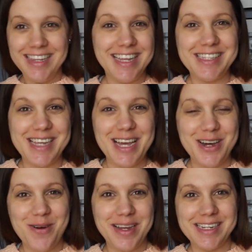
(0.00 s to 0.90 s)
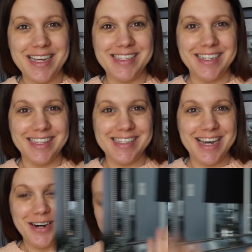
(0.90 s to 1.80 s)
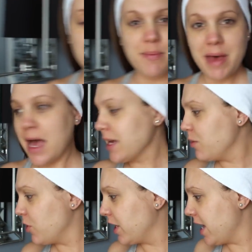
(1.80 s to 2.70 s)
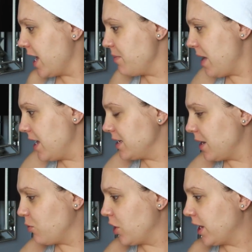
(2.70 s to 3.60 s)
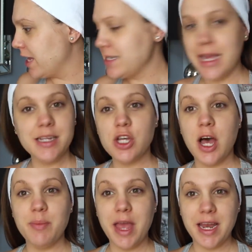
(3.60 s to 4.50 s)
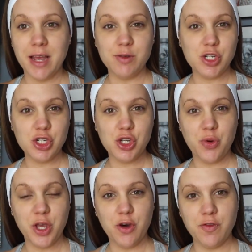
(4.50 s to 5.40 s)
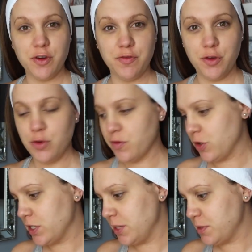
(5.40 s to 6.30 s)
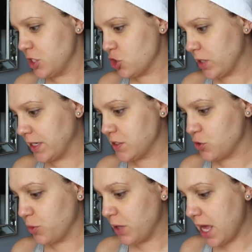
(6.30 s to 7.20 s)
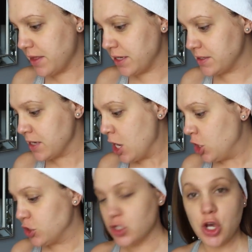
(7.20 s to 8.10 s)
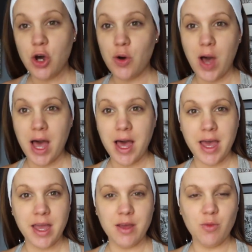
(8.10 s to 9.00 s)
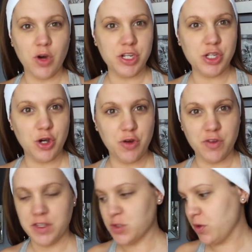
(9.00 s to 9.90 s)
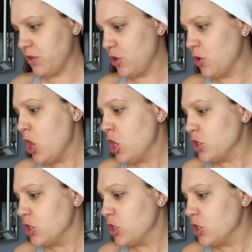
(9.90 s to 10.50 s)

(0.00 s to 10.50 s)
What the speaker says: let's get going testing this out. All right, so I'm back. I'm wearing a headband, I'm wearing a tank top, and I was just going over a few of their tips and tricks to apply this, so I wanted to go over this with you.